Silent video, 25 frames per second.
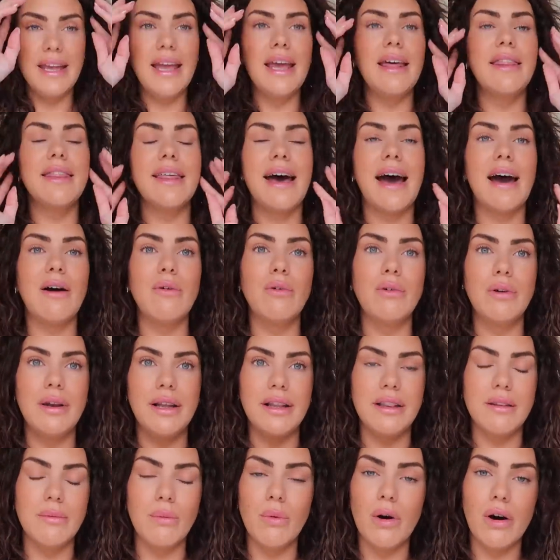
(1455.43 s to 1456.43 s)
Get that all
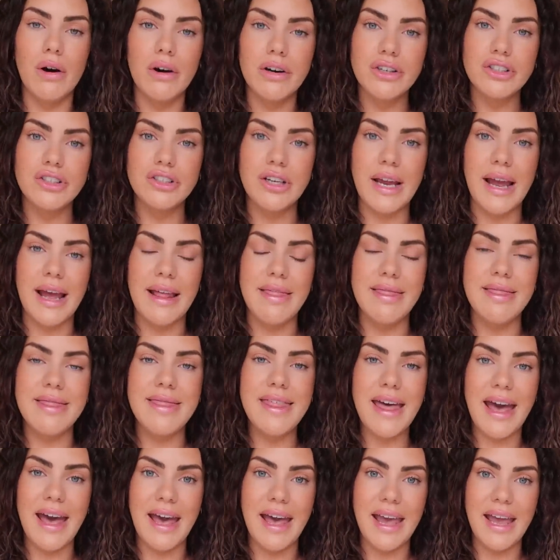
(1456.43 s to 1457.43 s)
in the wash
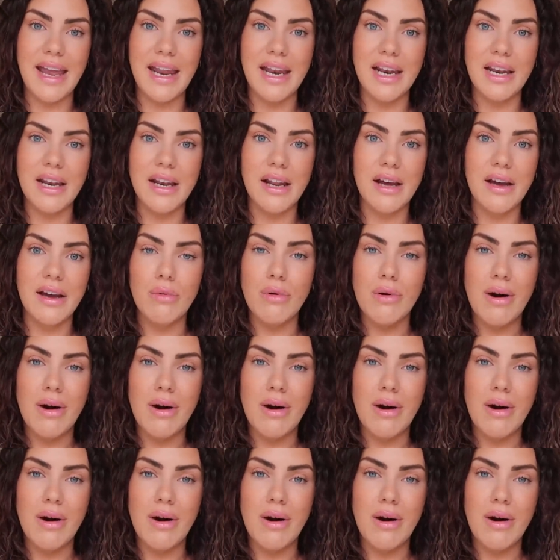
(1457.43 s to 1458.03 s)
and then